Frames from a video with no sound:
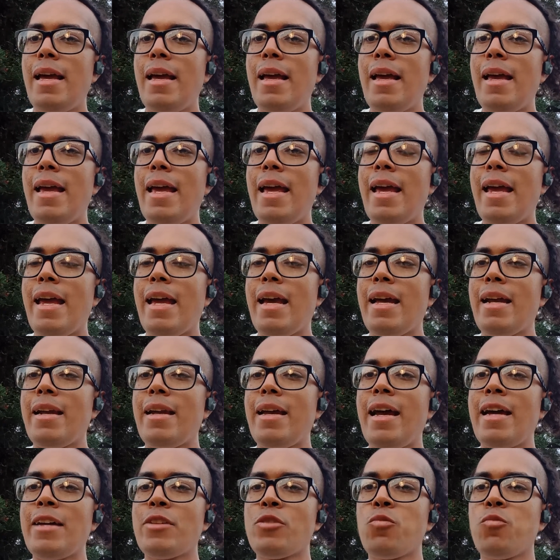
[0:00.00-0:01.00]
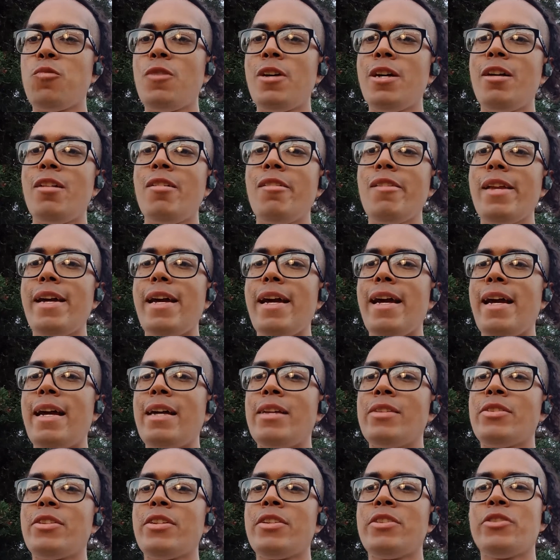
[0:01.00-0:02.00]
and as well
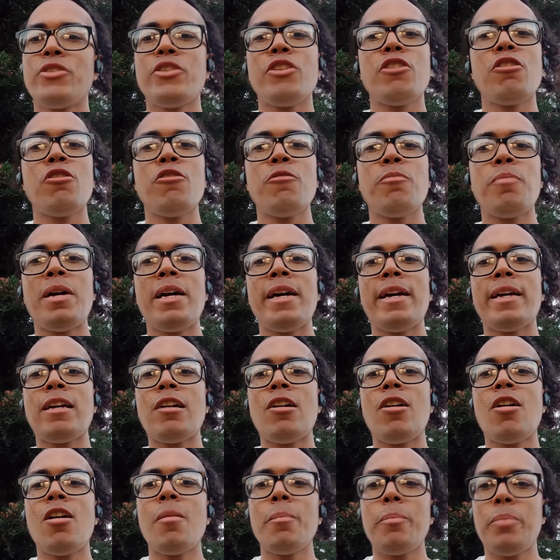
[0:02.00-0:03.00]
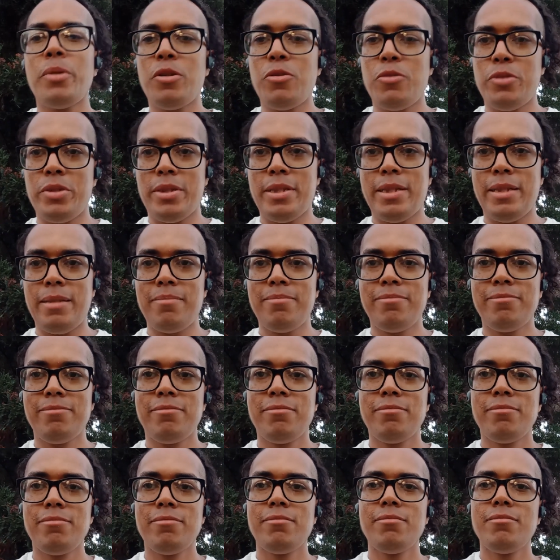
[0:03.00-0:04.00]
as conserve by composting.
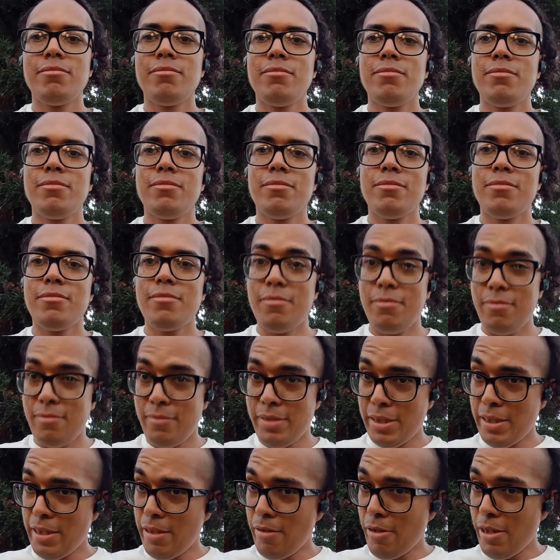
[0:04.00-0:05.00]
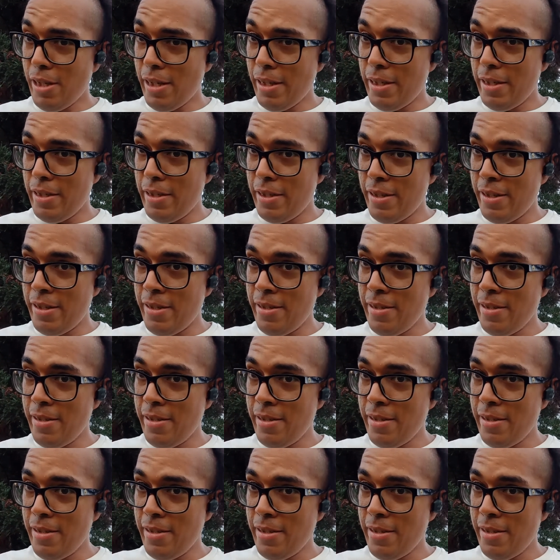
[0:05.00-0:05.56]
See what I did there?